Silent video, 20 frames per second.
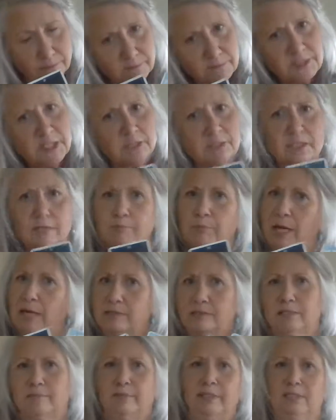there's some
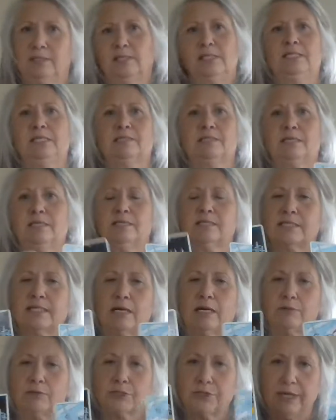possibilities, and it
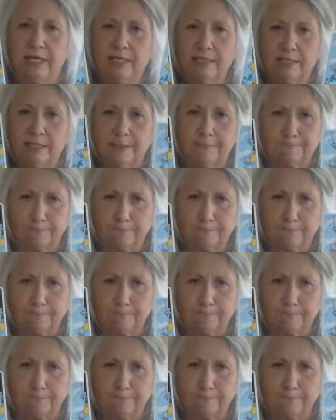sounds great.